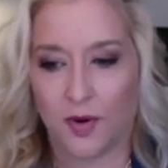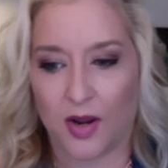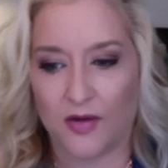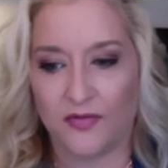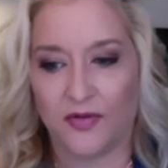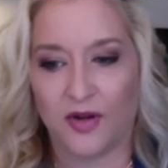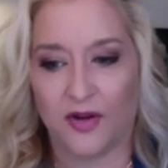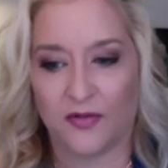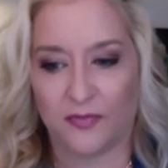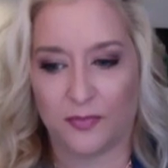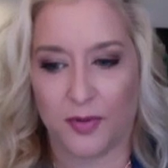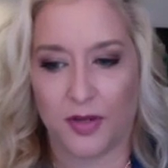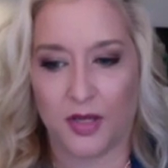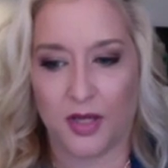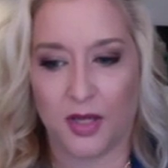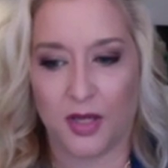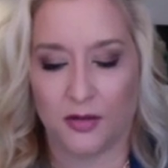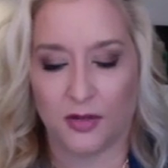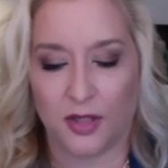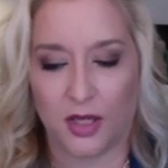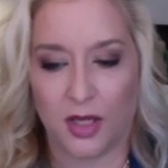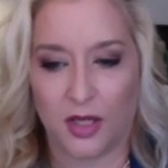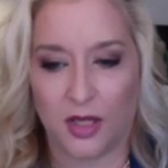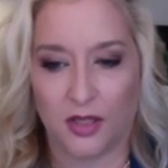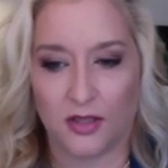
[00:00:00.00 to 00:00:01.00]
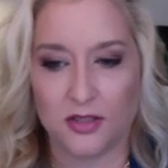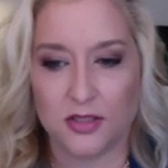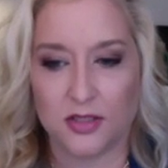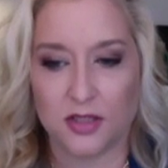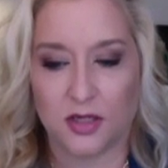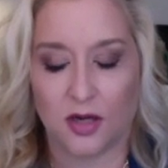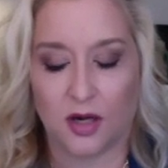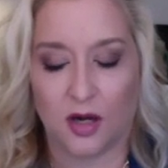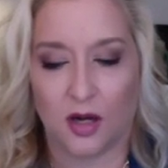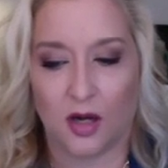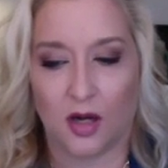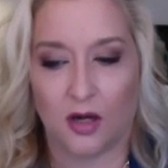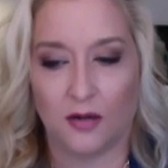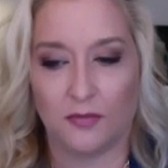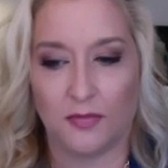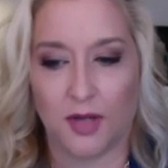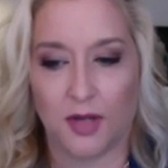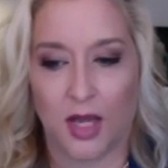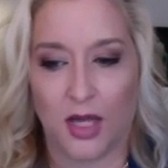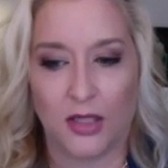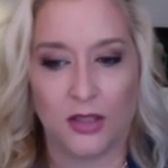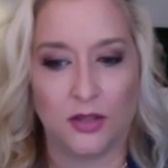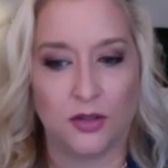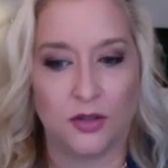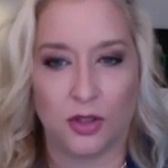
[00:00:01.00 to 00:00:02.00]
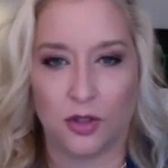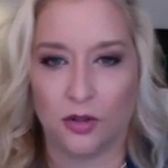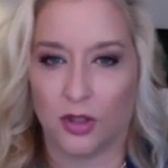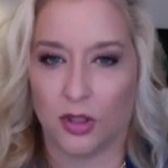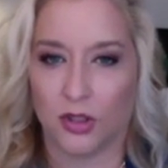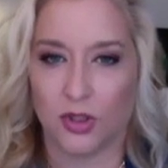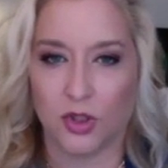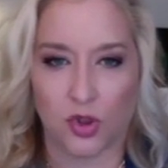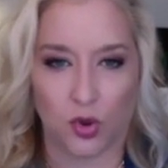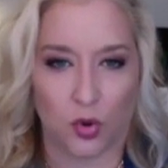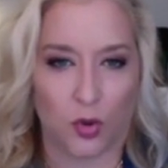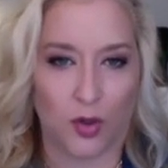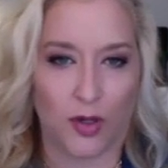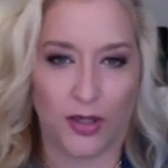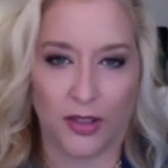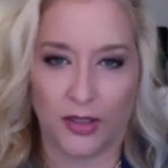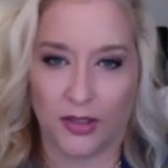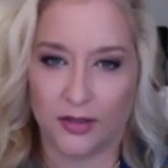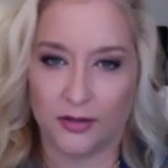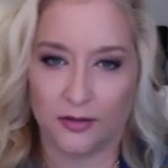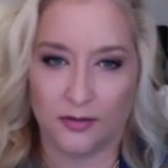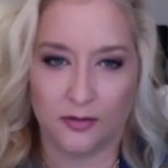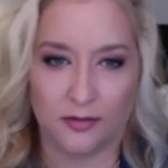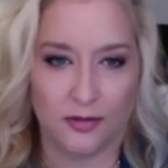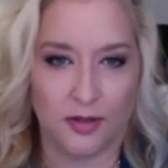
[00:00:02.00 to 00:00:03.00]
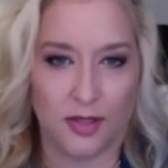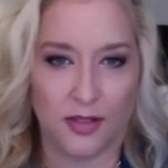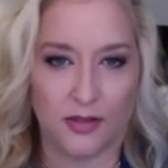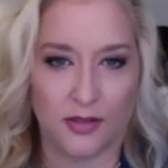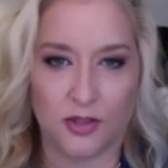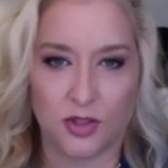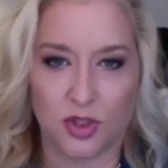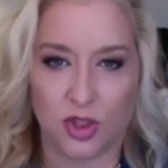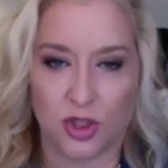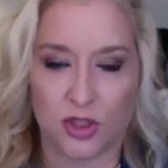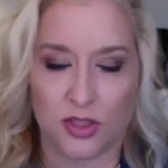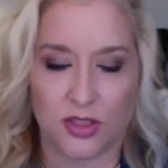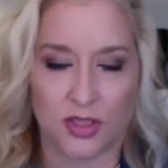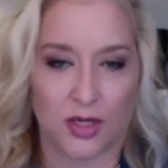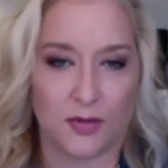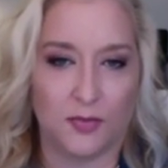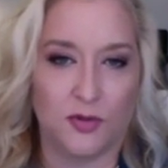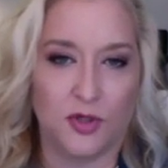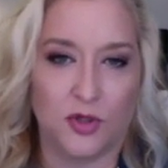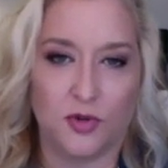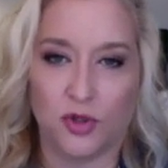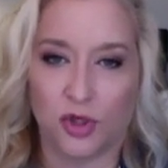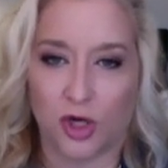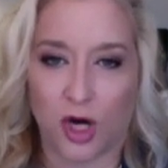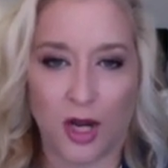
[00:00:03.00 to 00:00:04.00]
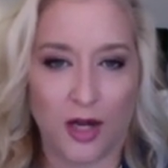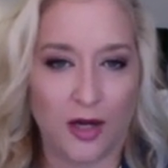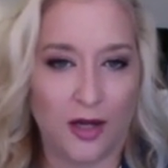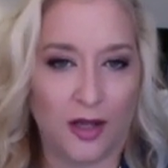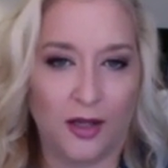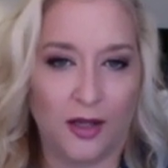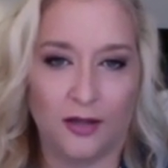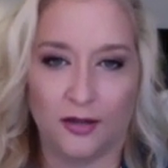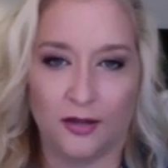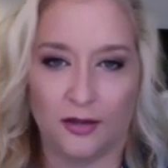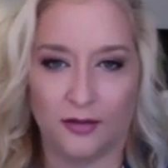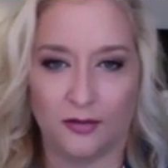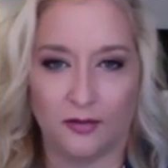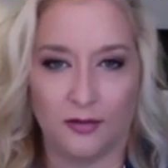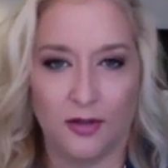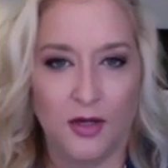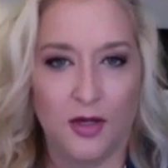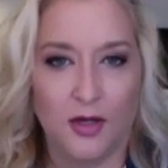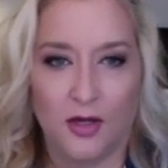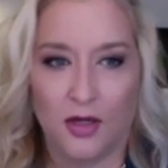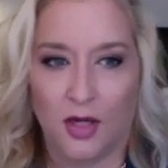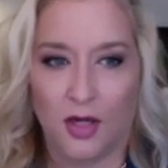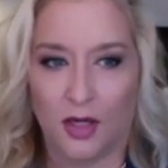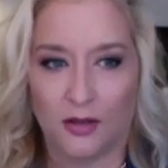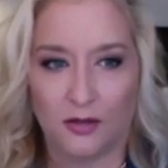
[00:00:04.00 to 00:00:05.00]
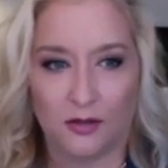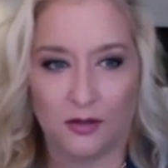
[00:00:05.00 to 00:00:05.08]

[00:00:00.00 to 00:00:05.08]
FB on the end. Um, and you can join, and it's just I do training and and